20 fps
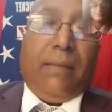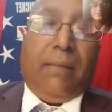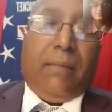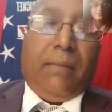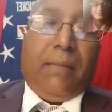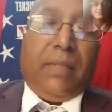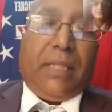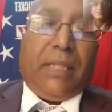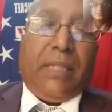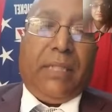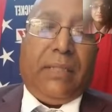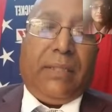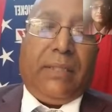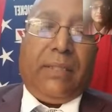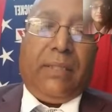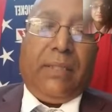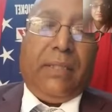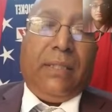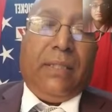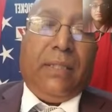
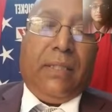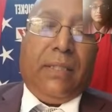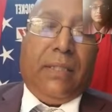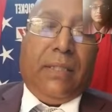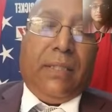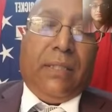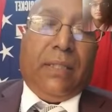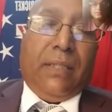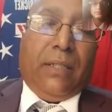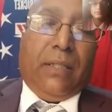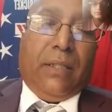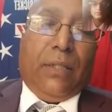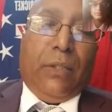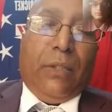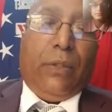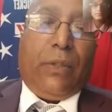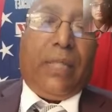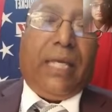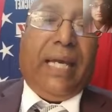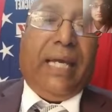because you
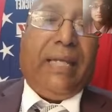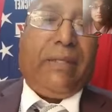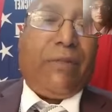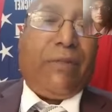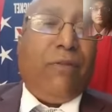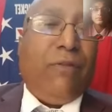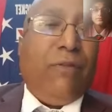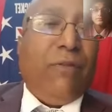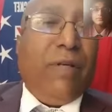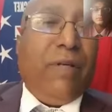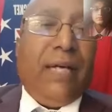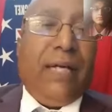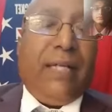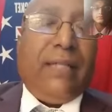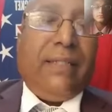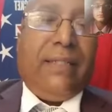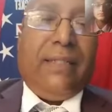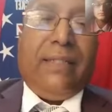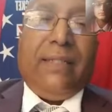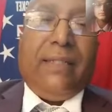can't
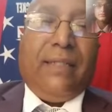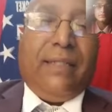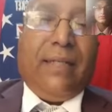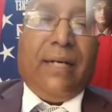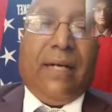really